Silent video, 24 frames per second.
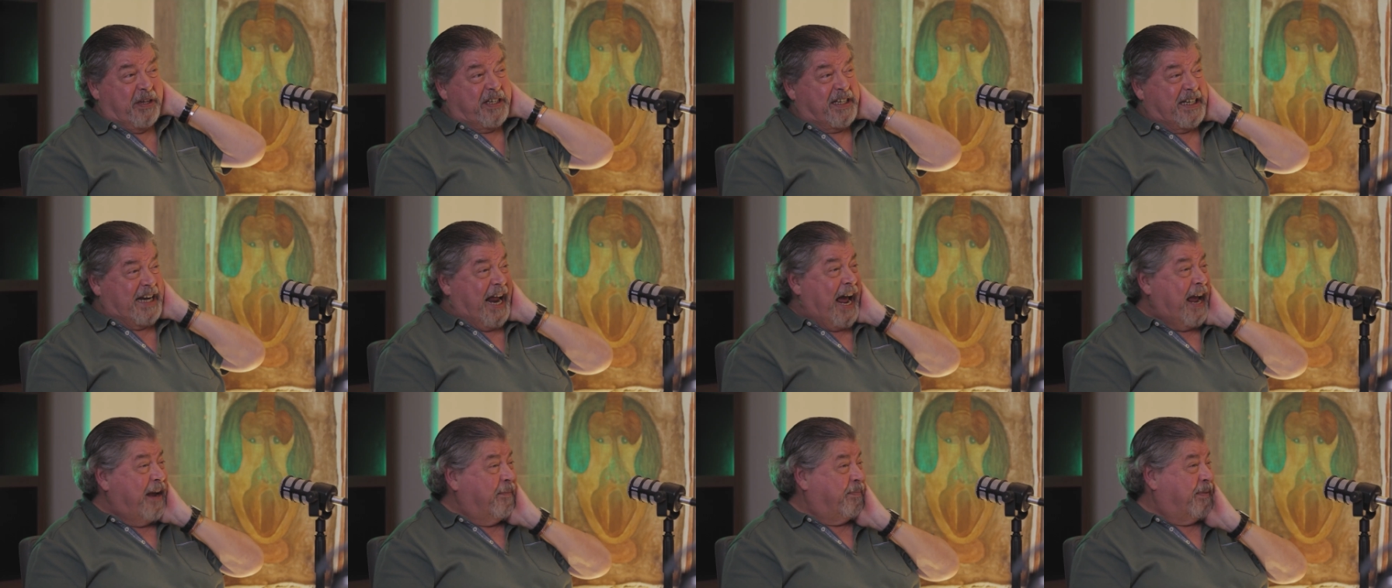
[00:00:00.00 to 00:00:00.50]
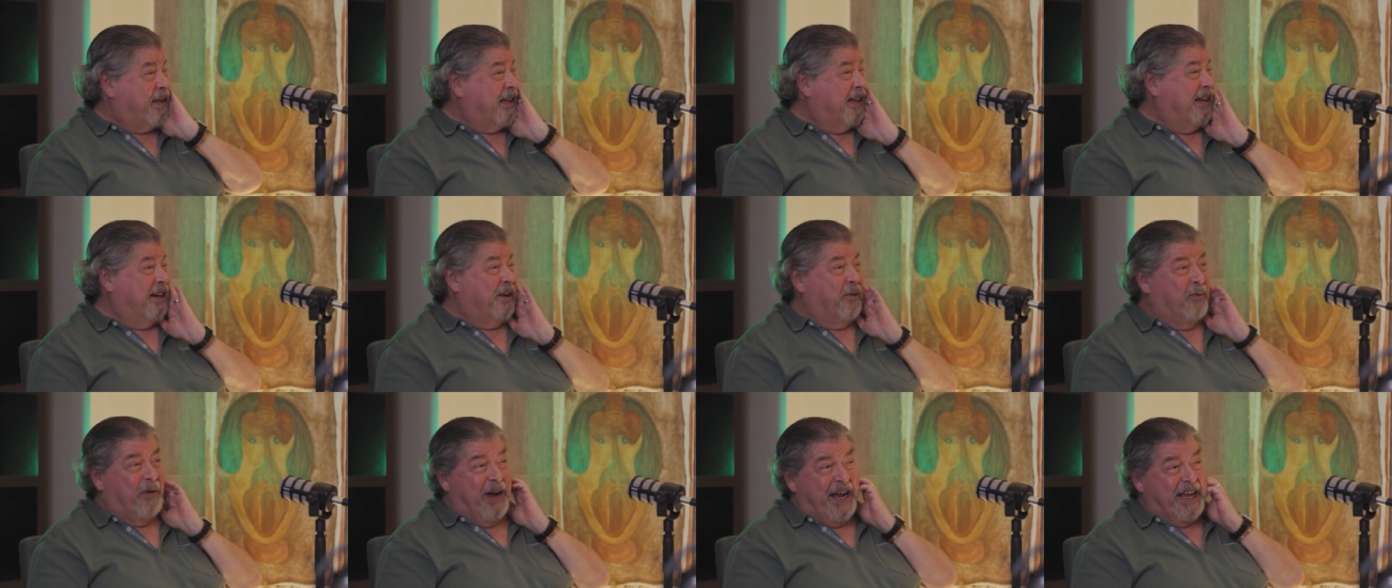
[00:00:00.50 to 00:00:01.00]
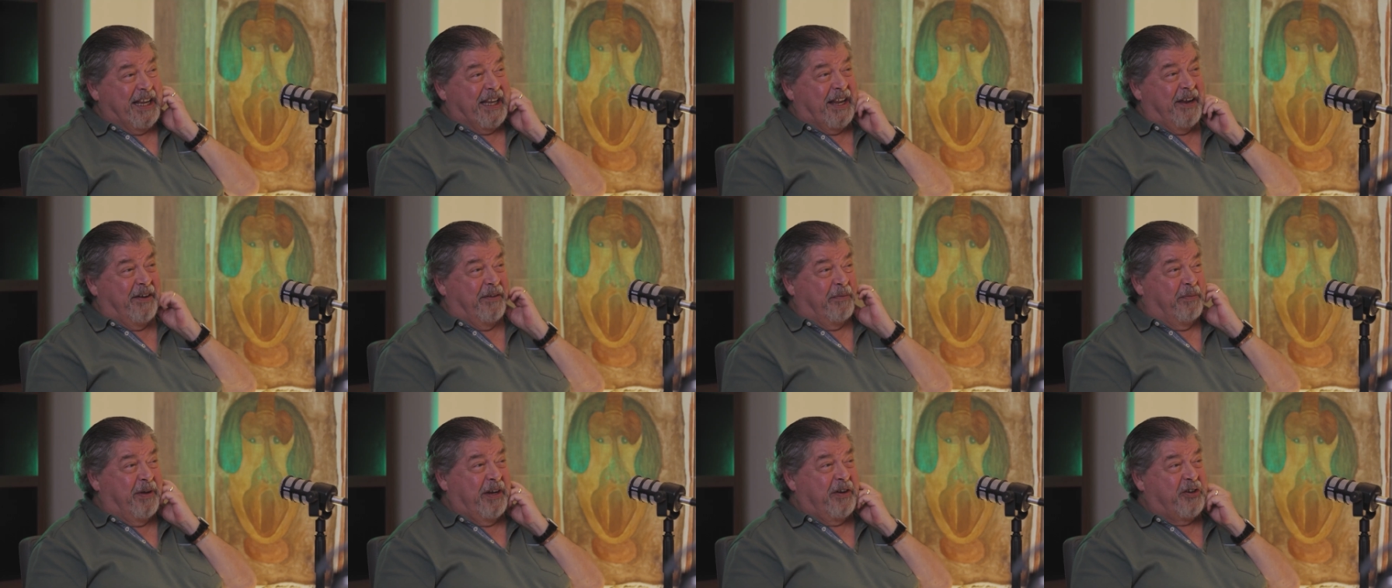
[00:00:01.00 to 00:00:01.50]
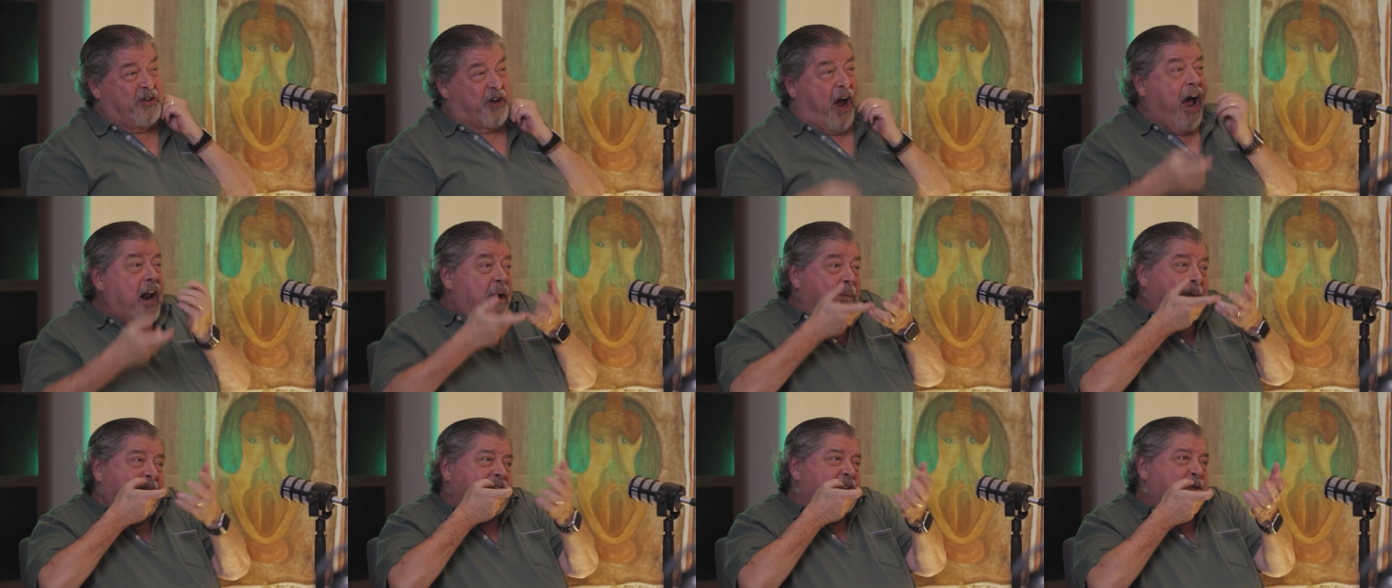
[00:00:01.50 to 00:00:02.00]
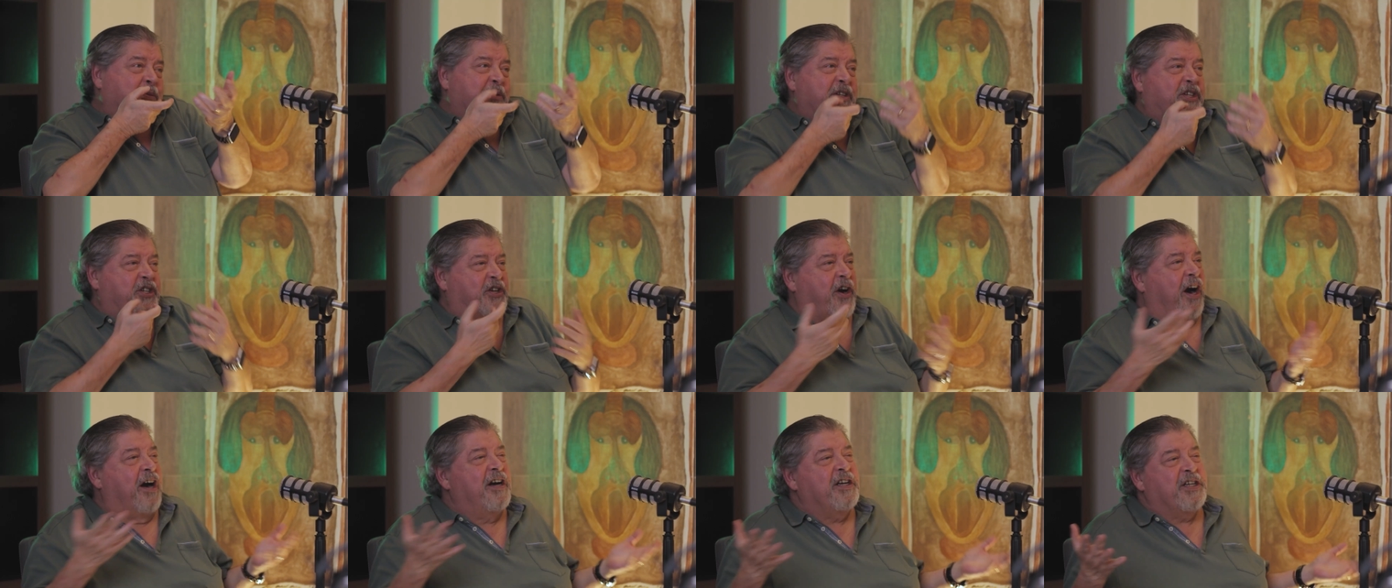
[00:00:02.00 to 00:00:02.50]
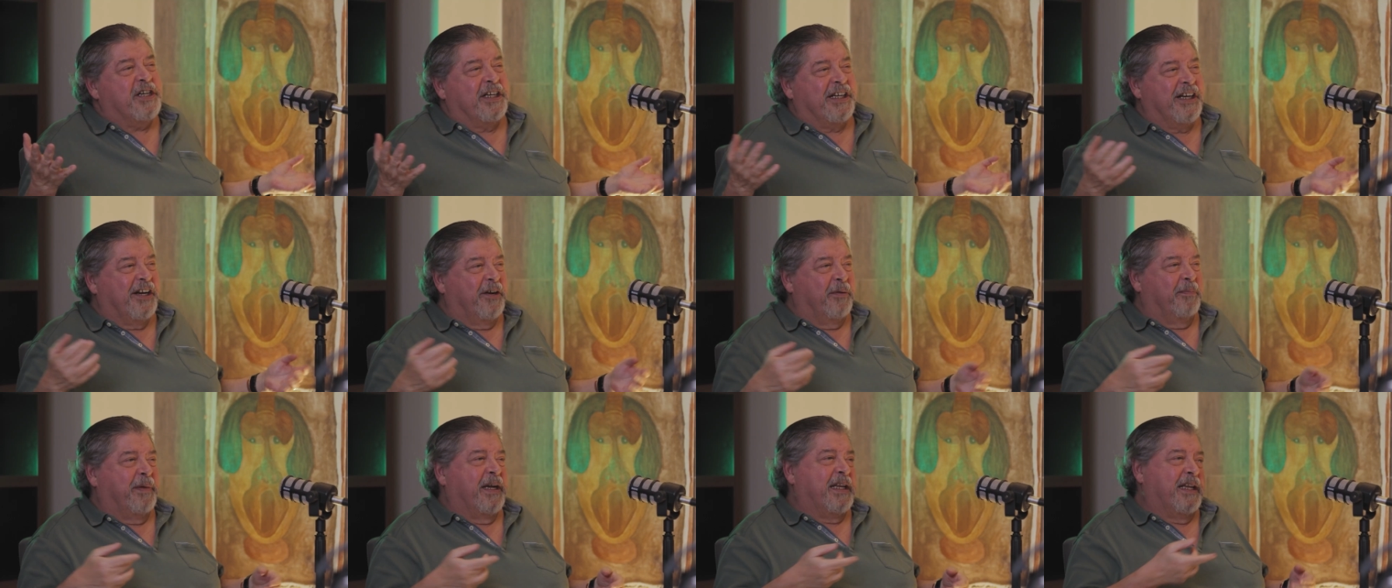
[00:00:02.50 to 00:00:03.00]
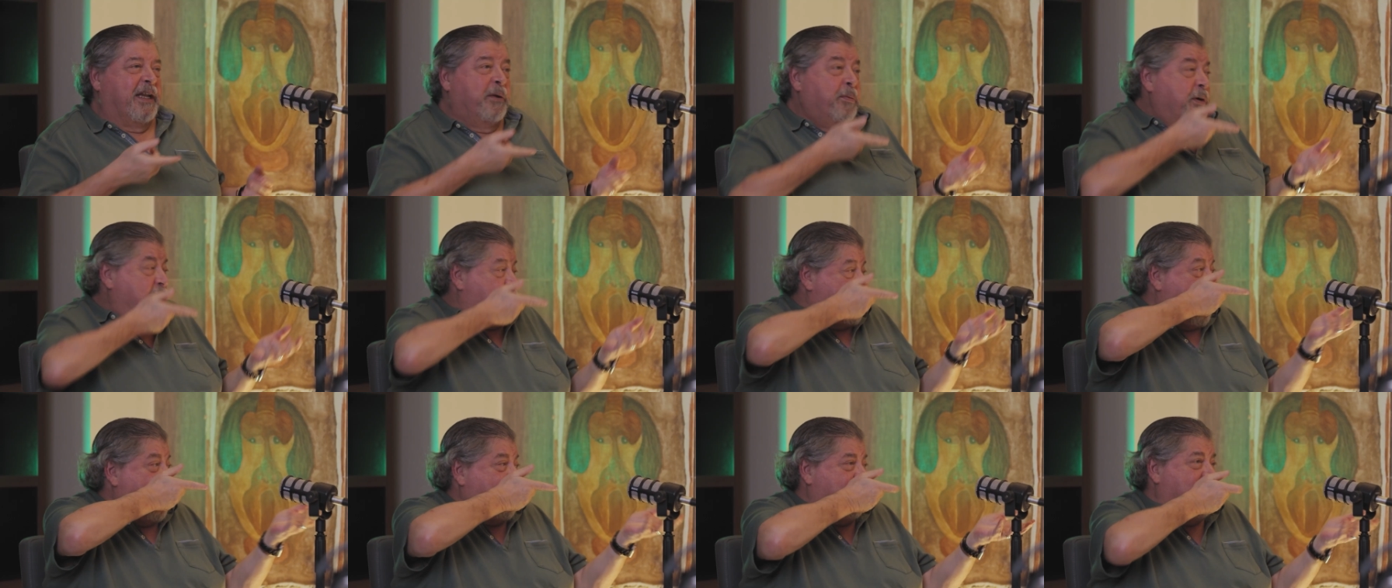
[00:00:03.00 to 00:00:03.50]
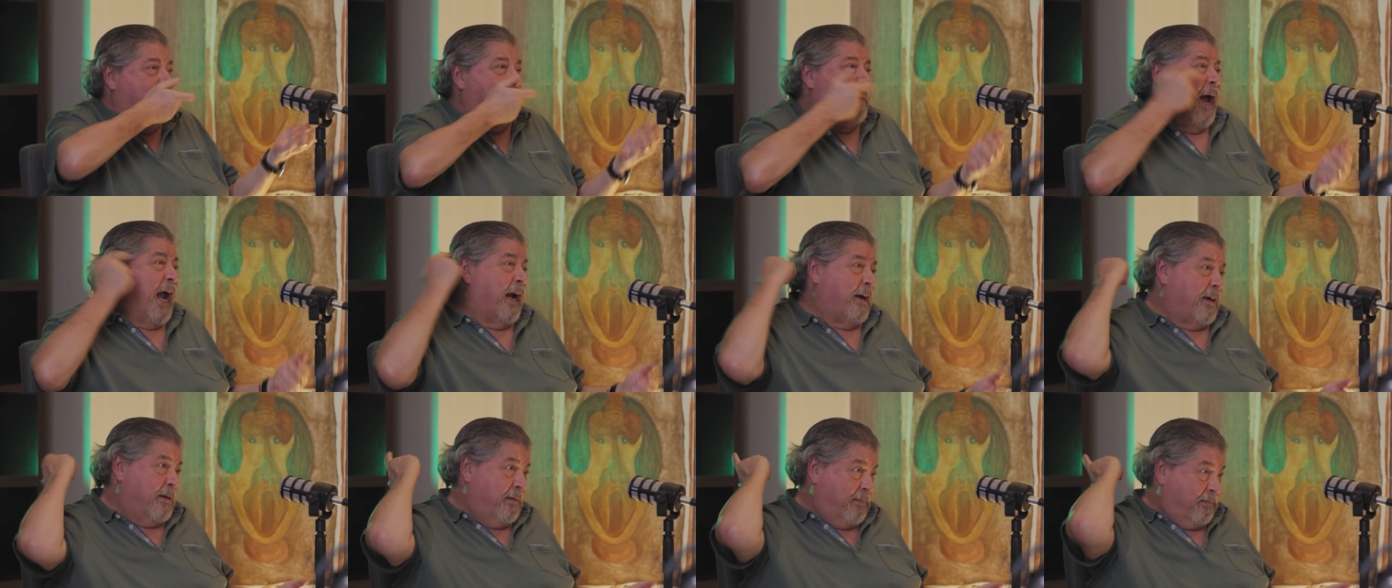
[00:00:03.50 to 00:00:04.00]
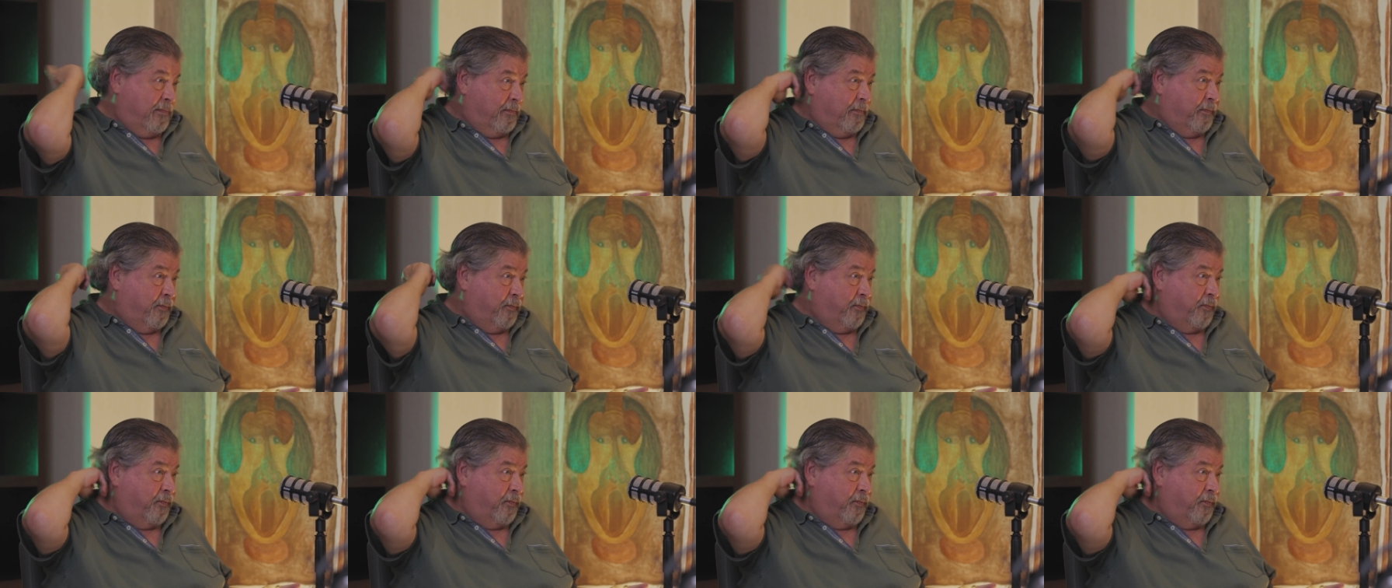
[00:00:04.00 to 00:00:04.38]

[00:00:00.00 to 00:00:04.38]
He was sniped in a way. They shot him as he was charging, but he was shot in the back.